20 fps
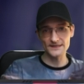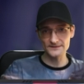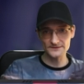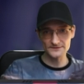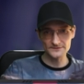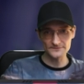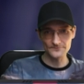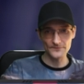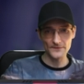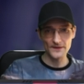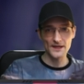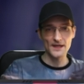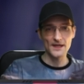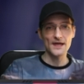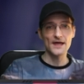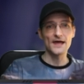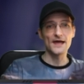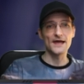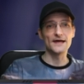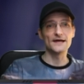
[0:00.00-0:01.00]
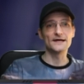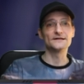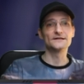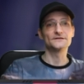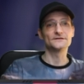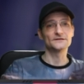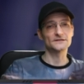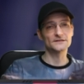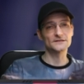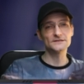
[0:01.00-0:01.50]
it,
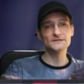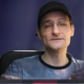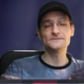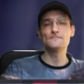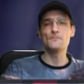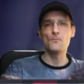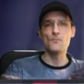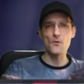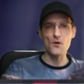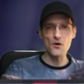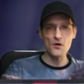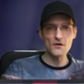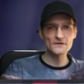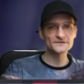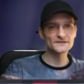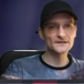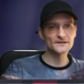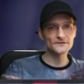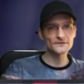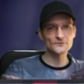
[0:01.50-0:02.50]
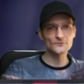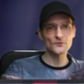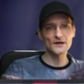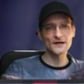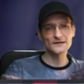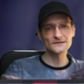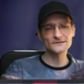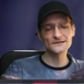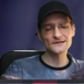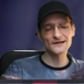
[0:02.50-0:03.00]
and kill more than
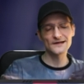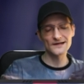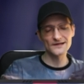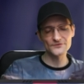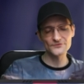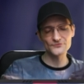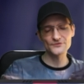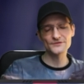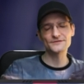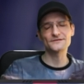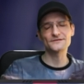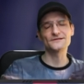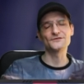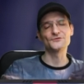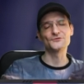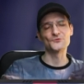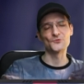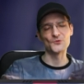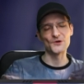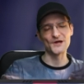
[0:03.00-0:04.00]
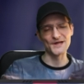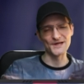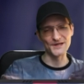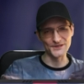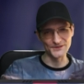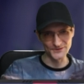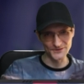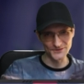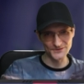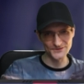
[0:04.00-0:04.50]
one hundred
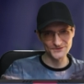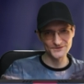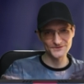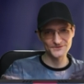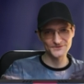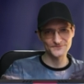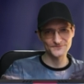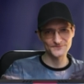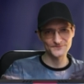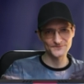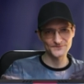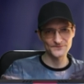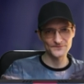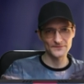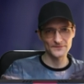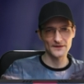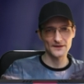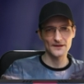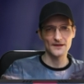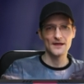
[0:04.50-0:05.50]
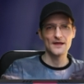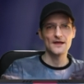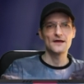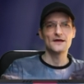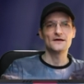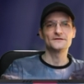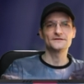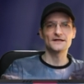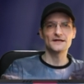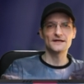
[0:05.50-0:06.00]
invaders.
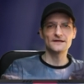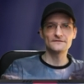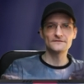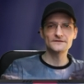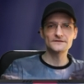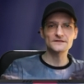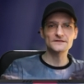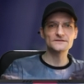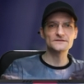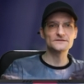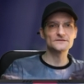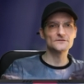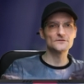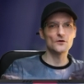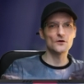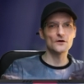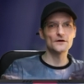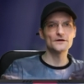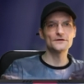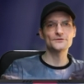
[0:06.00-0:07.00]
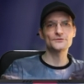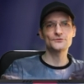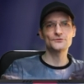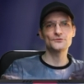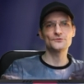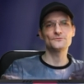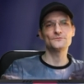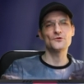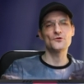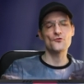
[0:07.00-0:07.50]
The event is going
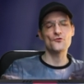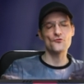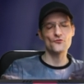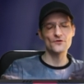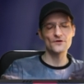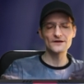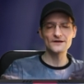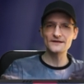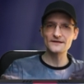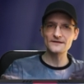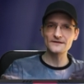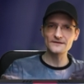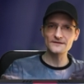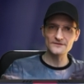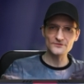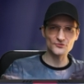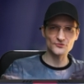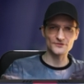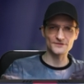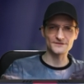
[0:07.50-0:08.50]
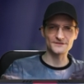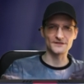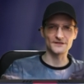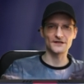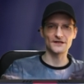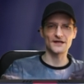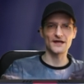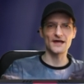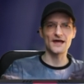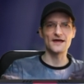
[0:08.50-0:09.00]
to be really
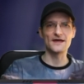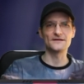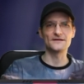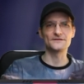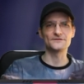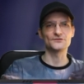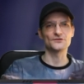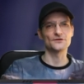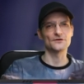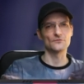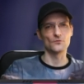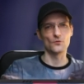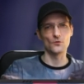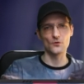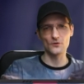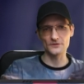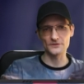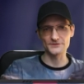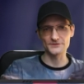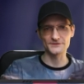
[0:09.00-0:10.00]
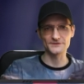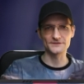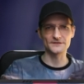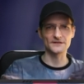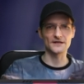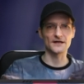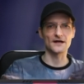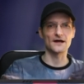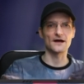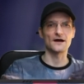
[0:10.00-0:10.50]
interesting, and the rewards
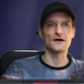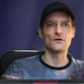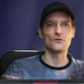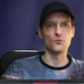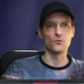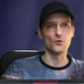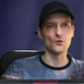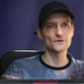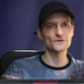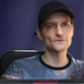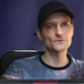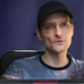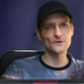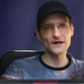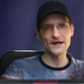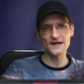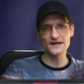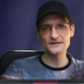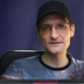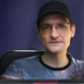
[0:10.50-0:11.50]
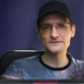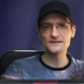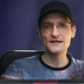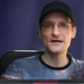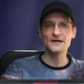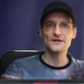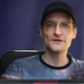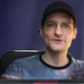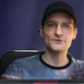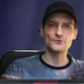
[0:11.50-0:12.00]
are worthwhile
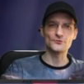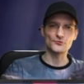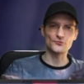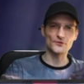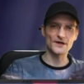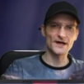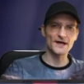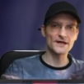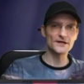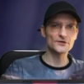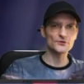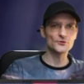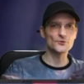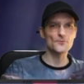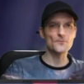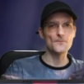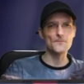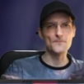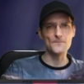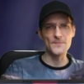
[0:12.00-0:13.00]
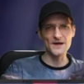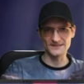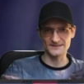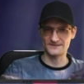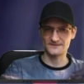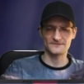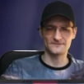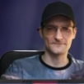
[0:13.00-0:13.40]
to try your best.